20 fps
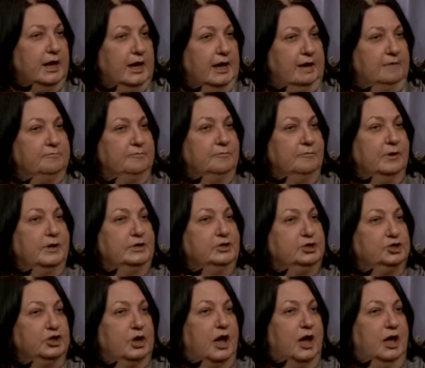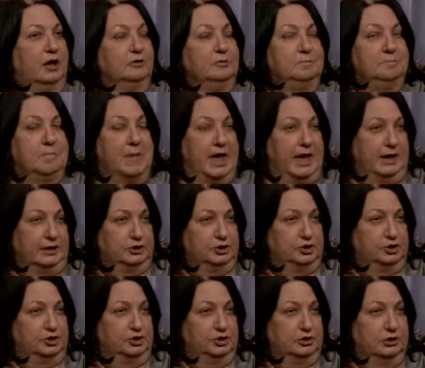every child
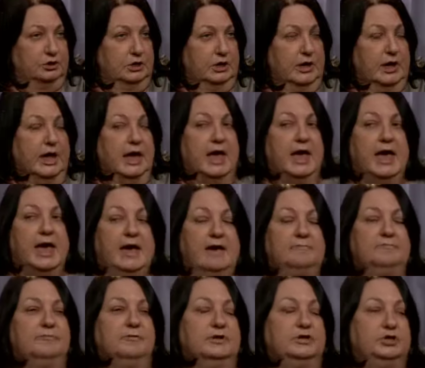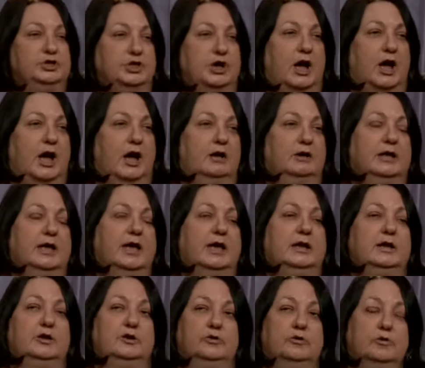matched. Every child
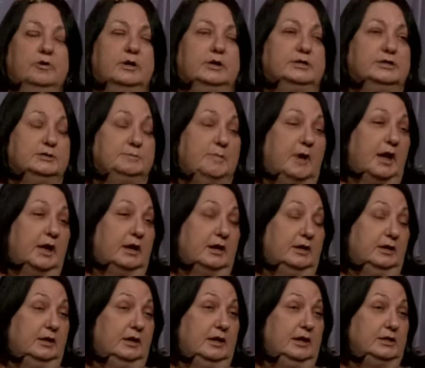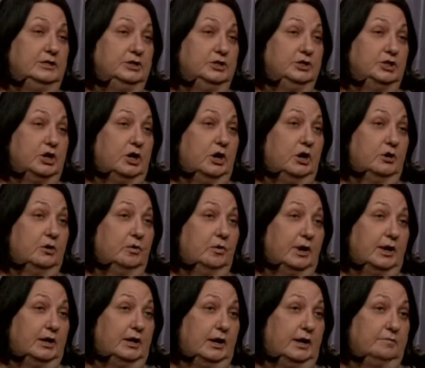had increased by at least a
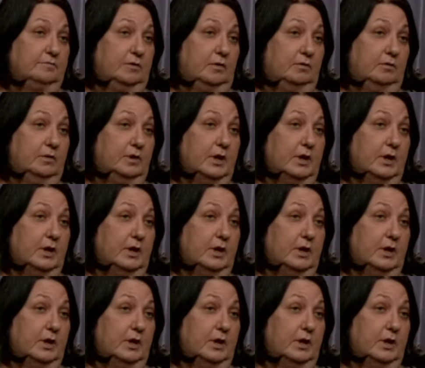grade level.